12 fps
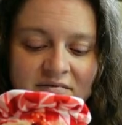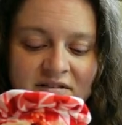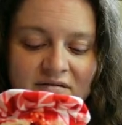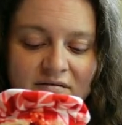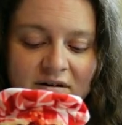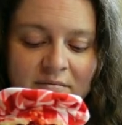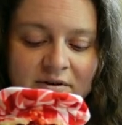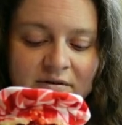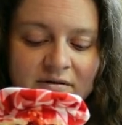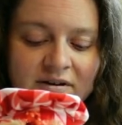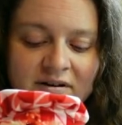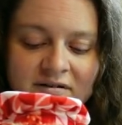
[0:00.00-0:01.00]
see what I'm
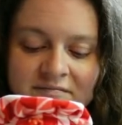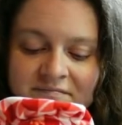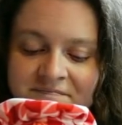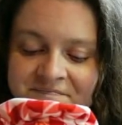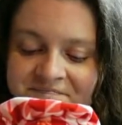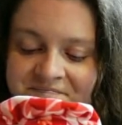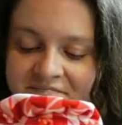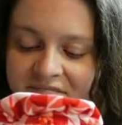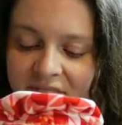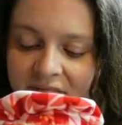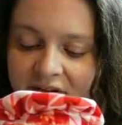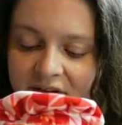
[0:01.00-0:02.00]
doing and
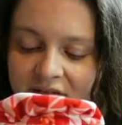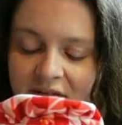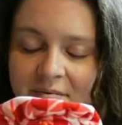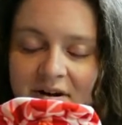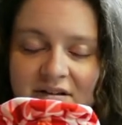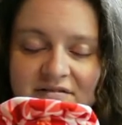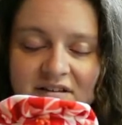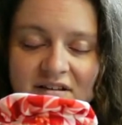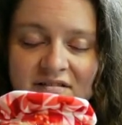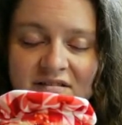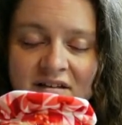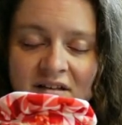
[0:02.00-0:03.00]
the
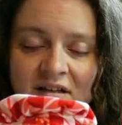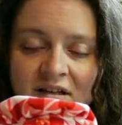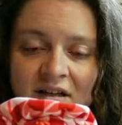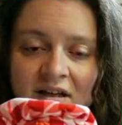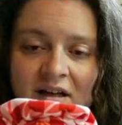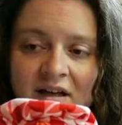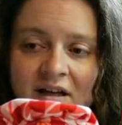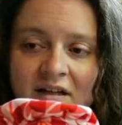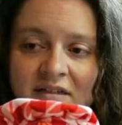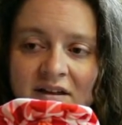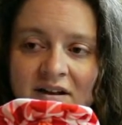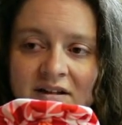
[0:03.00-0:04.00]
process.
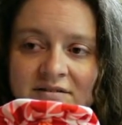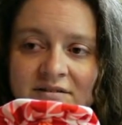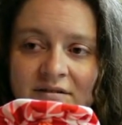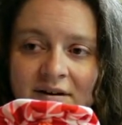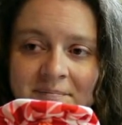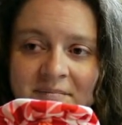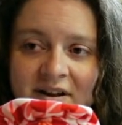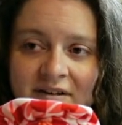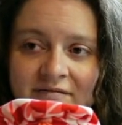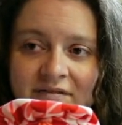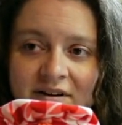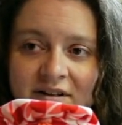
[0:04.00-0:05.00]
And then I'll do
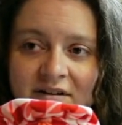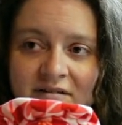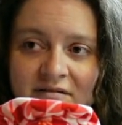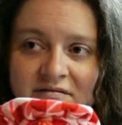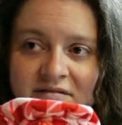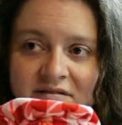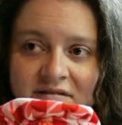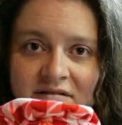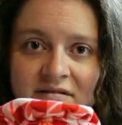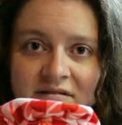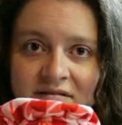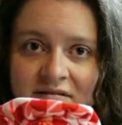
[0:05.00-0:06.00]
update videos
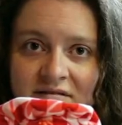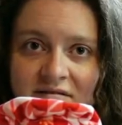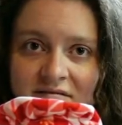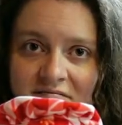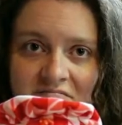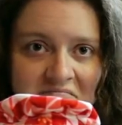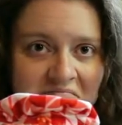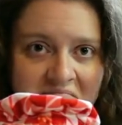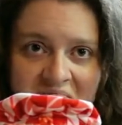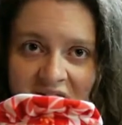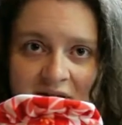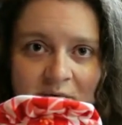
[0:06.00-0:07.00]

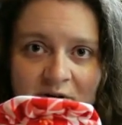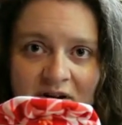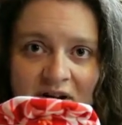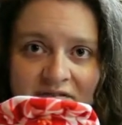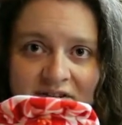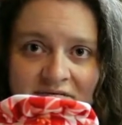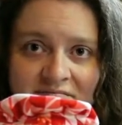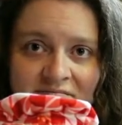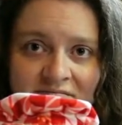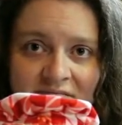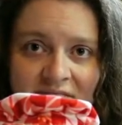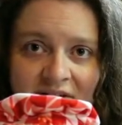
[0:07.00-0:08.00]
probably more often.
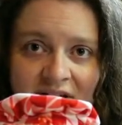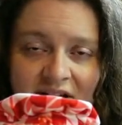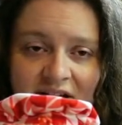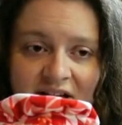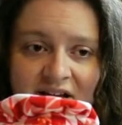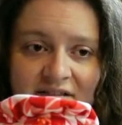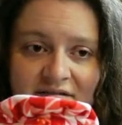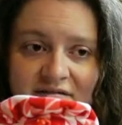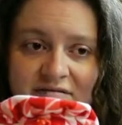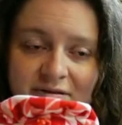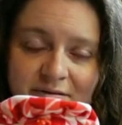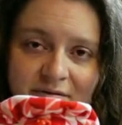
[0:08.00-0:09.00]
Like, hey, this
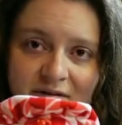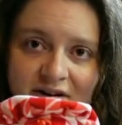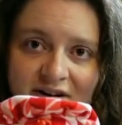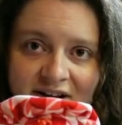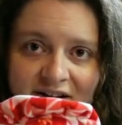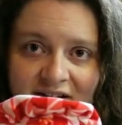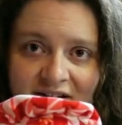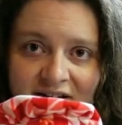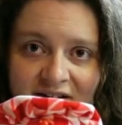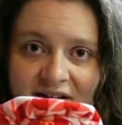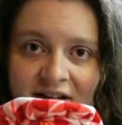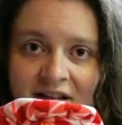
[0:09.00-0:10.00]
is what we're working on here.